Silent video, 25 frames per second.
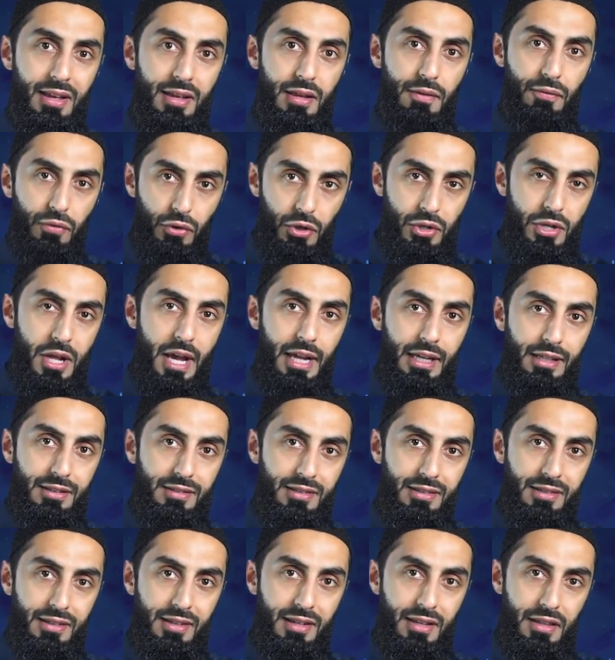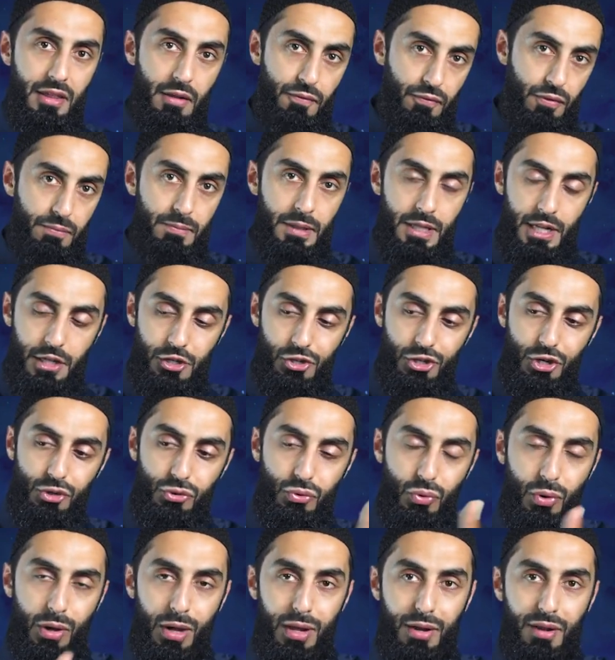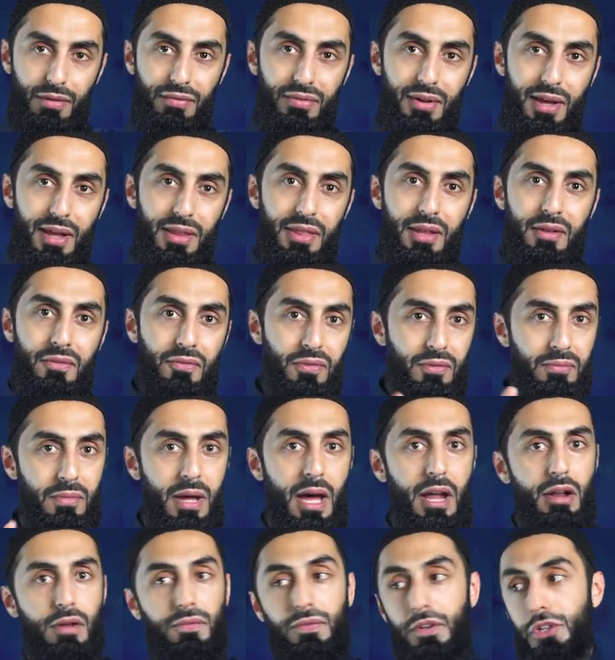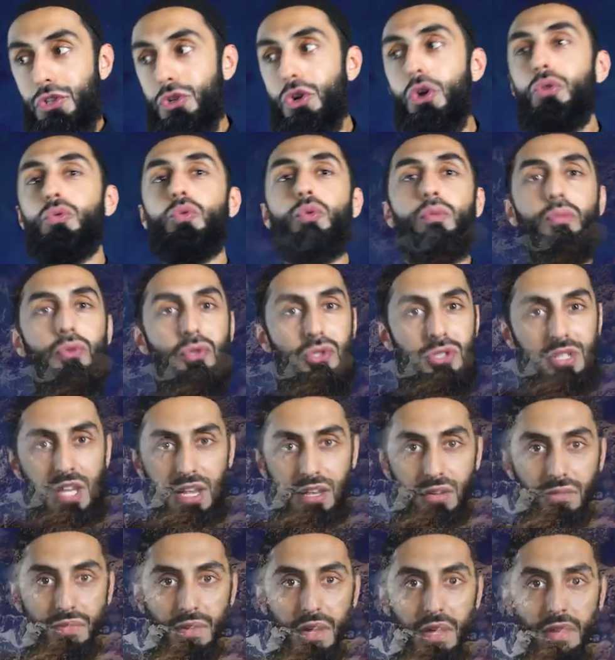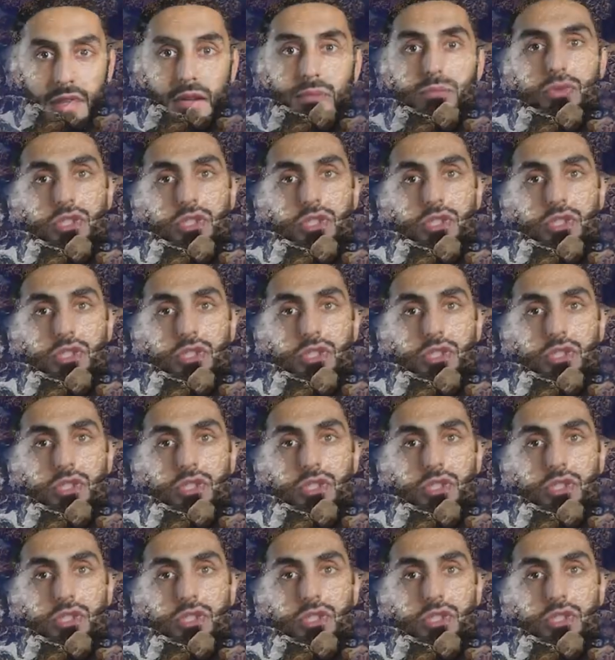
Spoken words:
for a night. Then from Mina you go to Arafah. Then from Arafah you go to Muzdalifah. Then